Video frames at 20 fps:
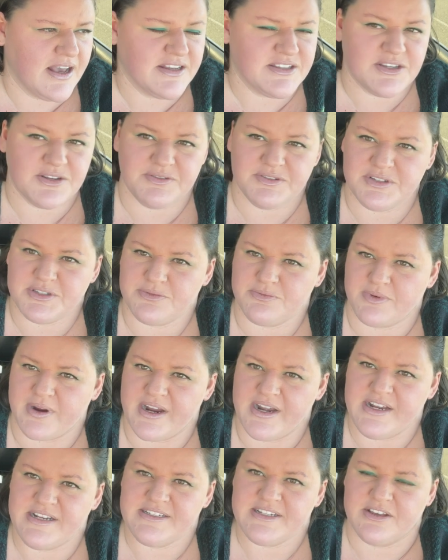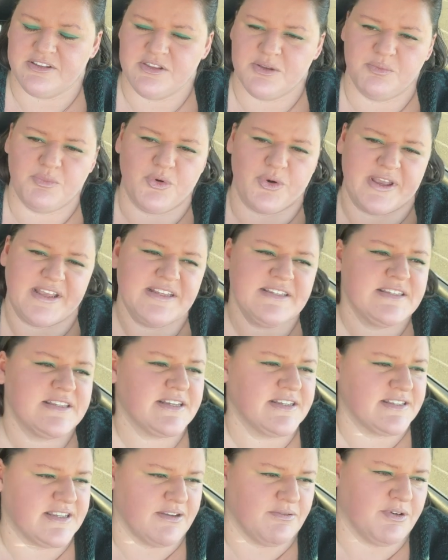I was writing down the points,
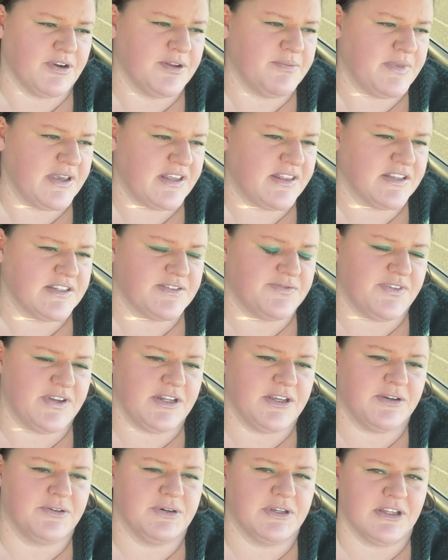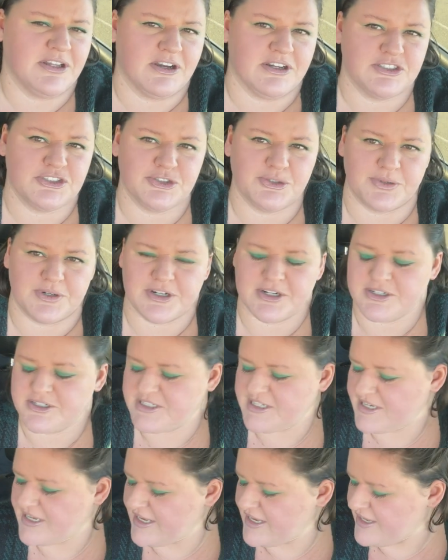because I want to make this video a lot shorter
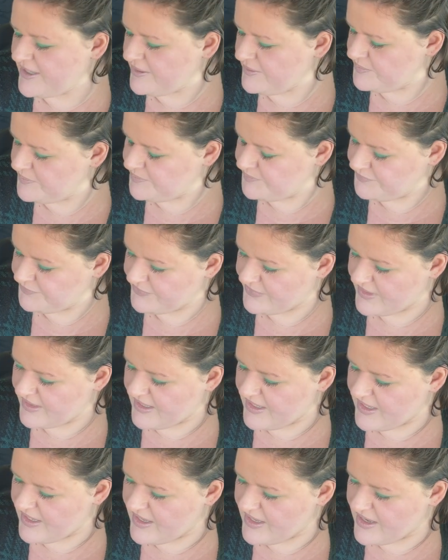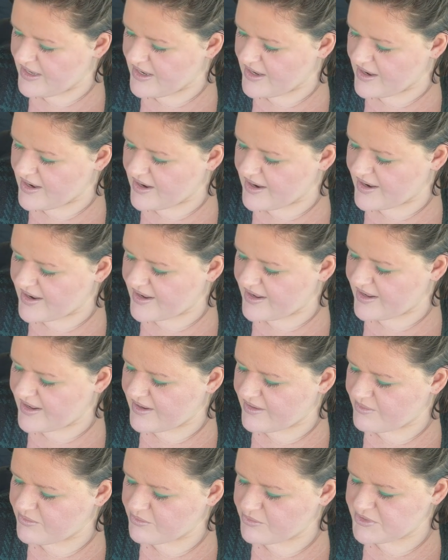today,
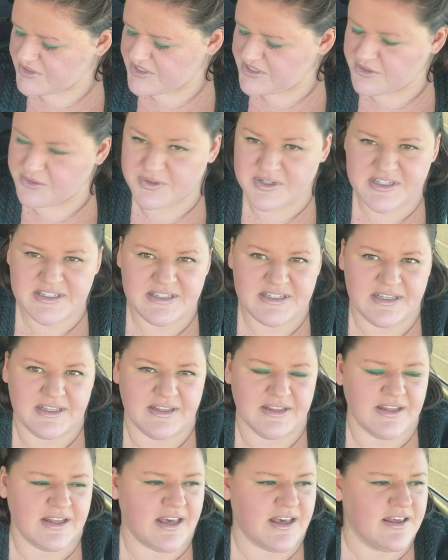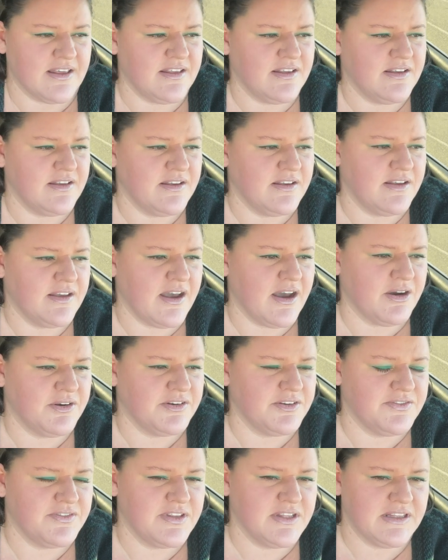I was noticing that out
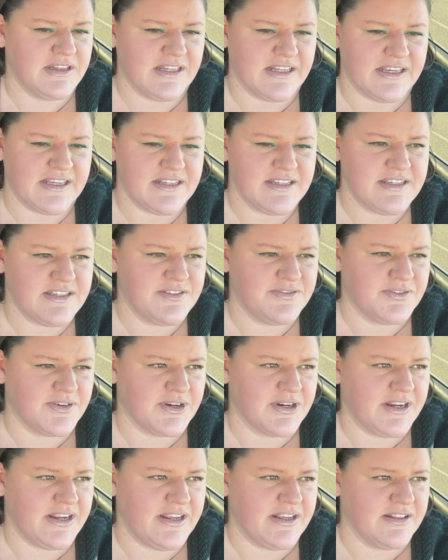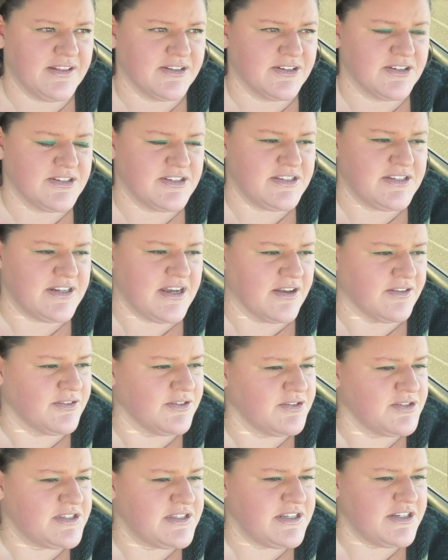of the list for
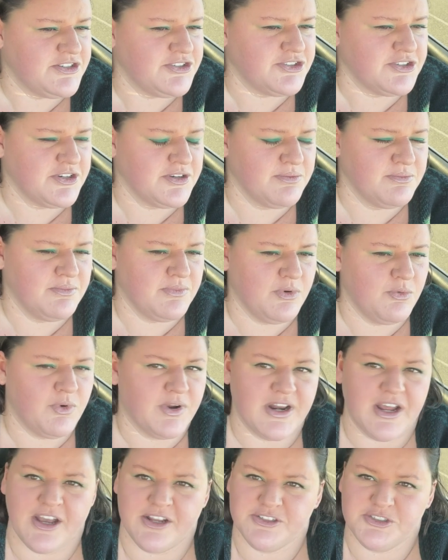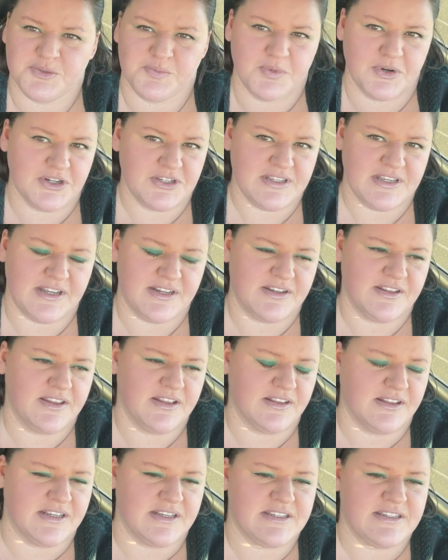Ehlers-Danlos syndrome, 100% of the
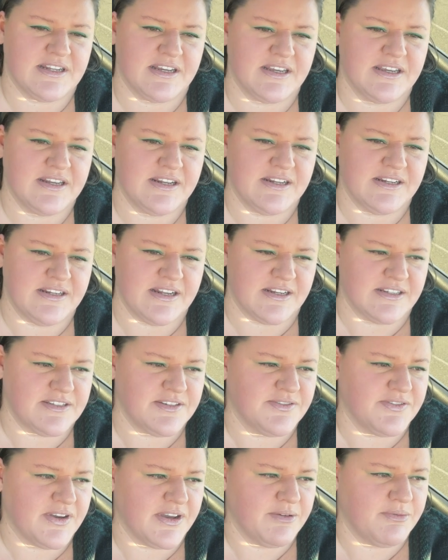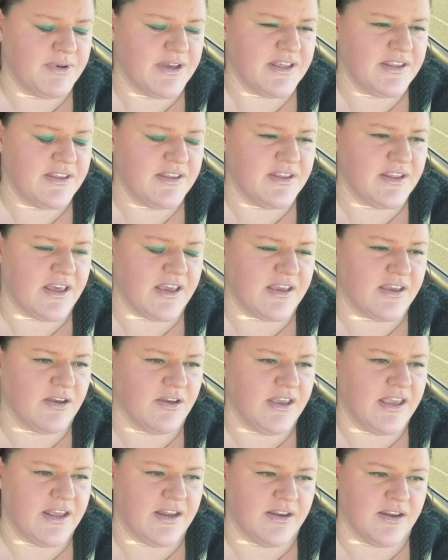list I could identify with, like
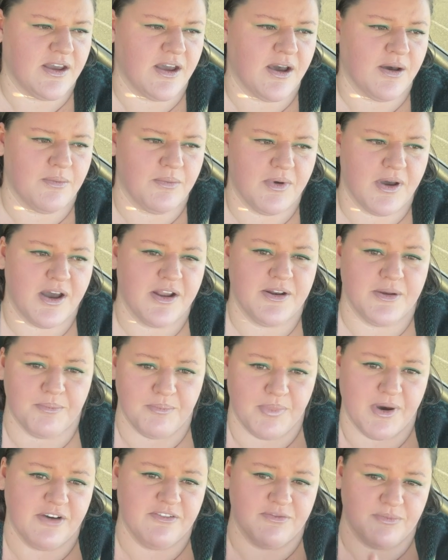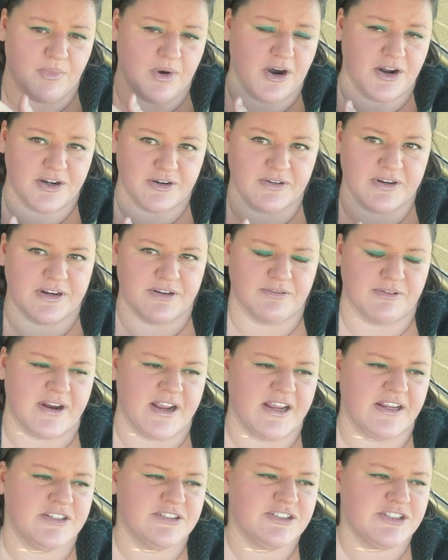in an above moderate
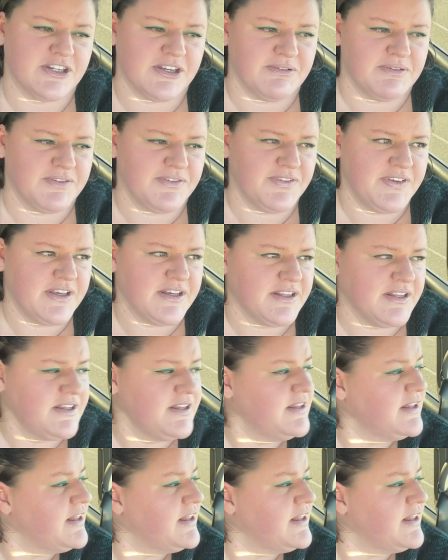range, I would feel.